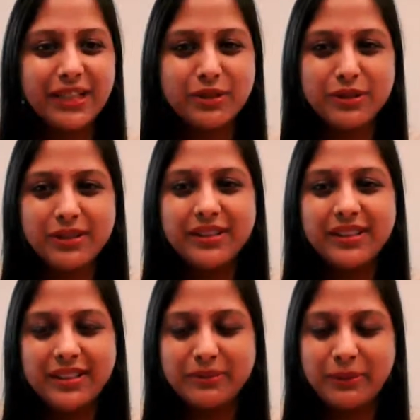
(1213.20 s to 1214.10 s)
last thing
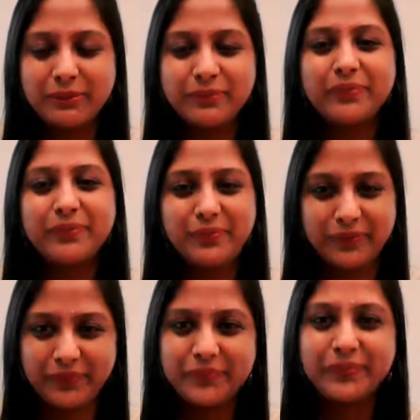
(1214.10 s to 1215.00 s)
is, before
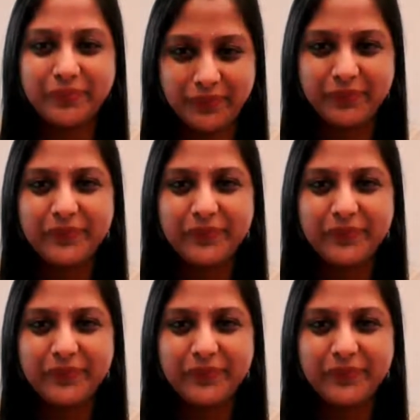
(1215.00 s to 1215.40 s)
I this thing is,